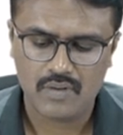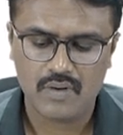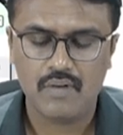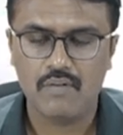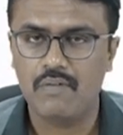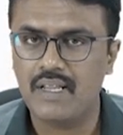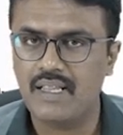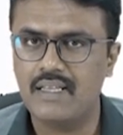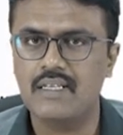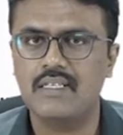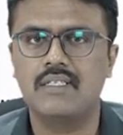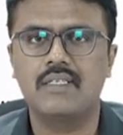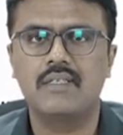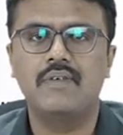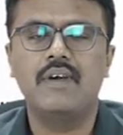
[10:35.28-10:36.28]
So
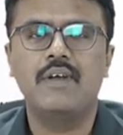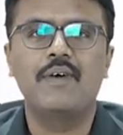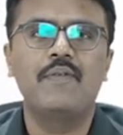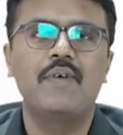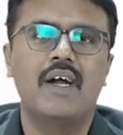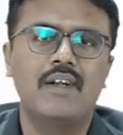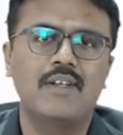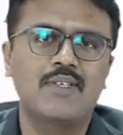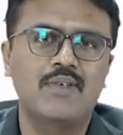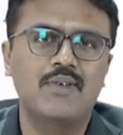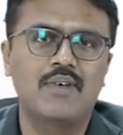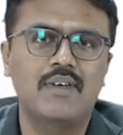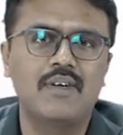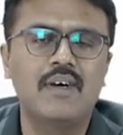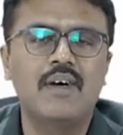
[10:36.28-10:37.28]
with this video,
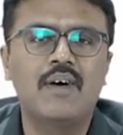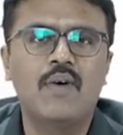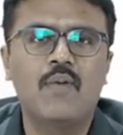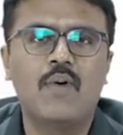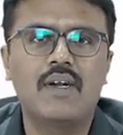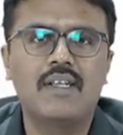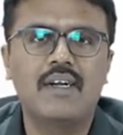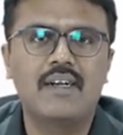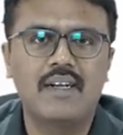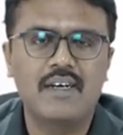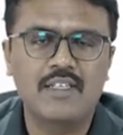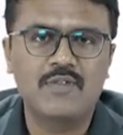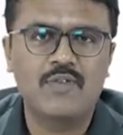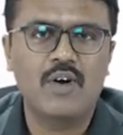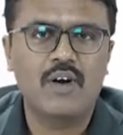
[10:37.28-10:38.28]
we understood
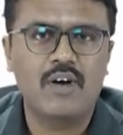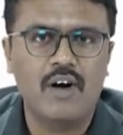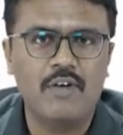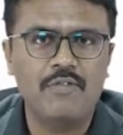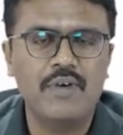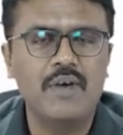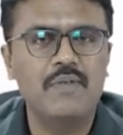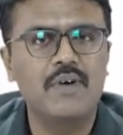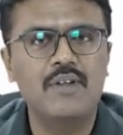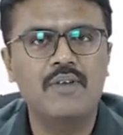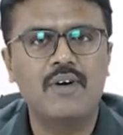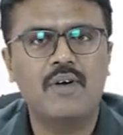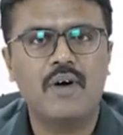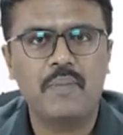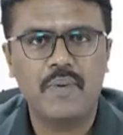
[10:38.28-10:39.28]
what are the drugs for
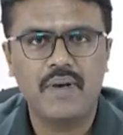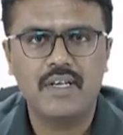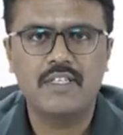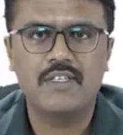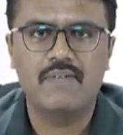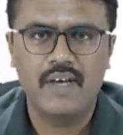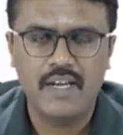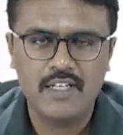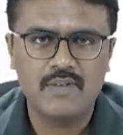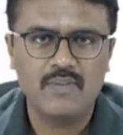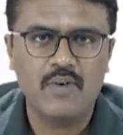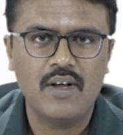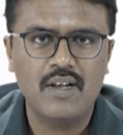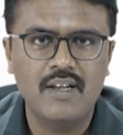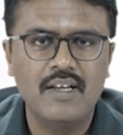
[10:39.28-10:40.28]
cough. Even though topic
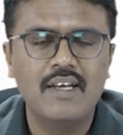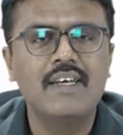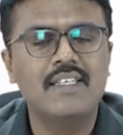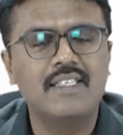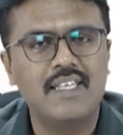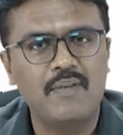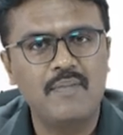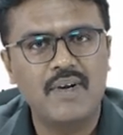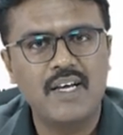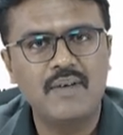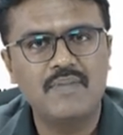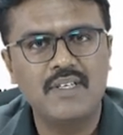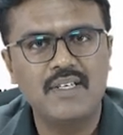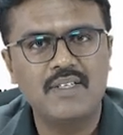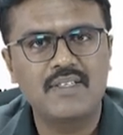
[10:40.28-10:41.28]
is very small,
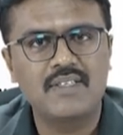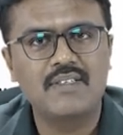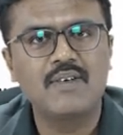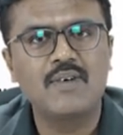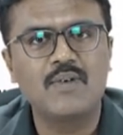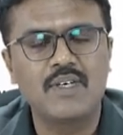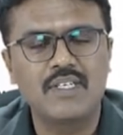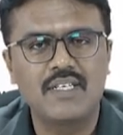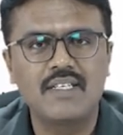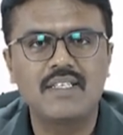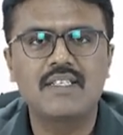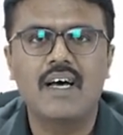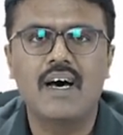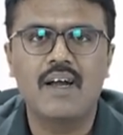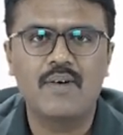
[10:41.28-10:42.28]
sometimes these
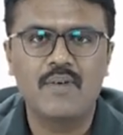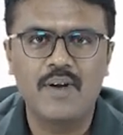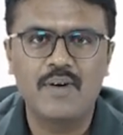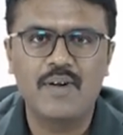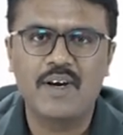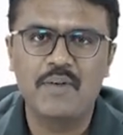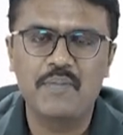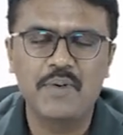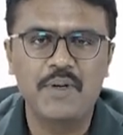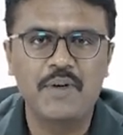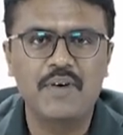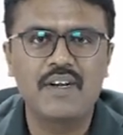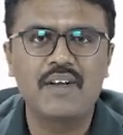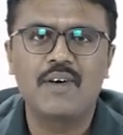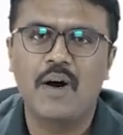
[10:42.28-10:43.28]
questions are
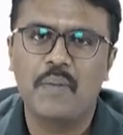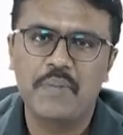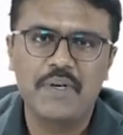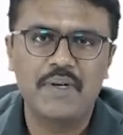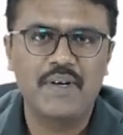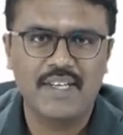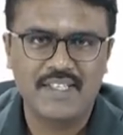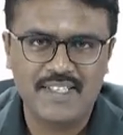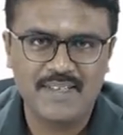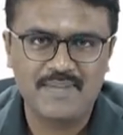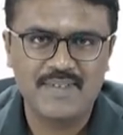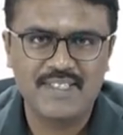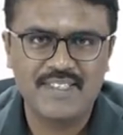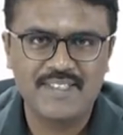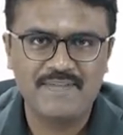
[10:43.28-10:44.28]
going to come in your
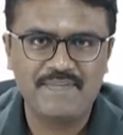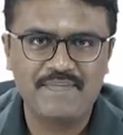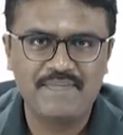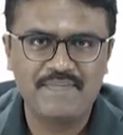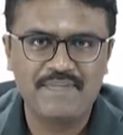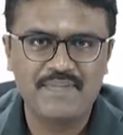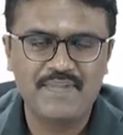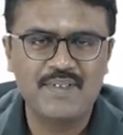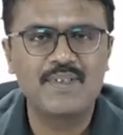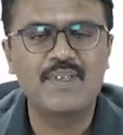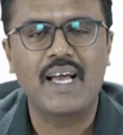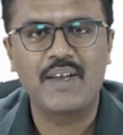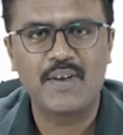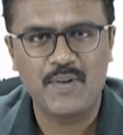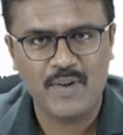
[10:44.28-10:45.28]
competitive exams.
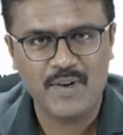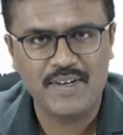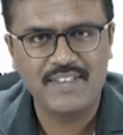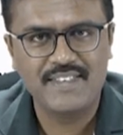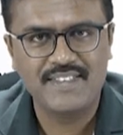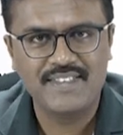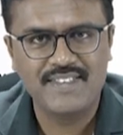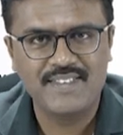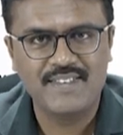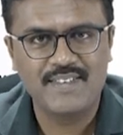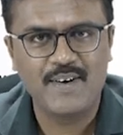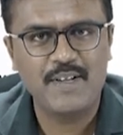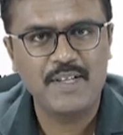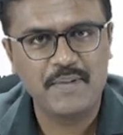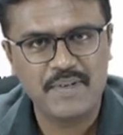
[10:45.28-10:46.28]
Thank you all.
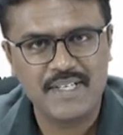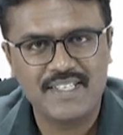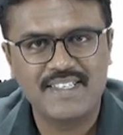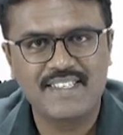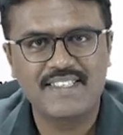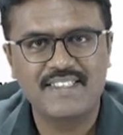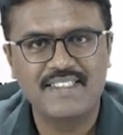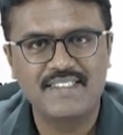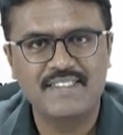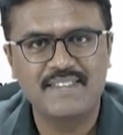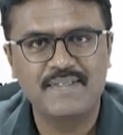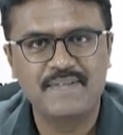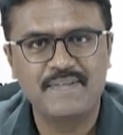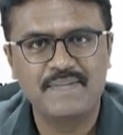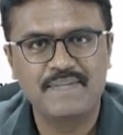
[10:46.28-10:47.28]
All the
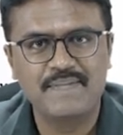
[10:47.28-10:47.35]
best.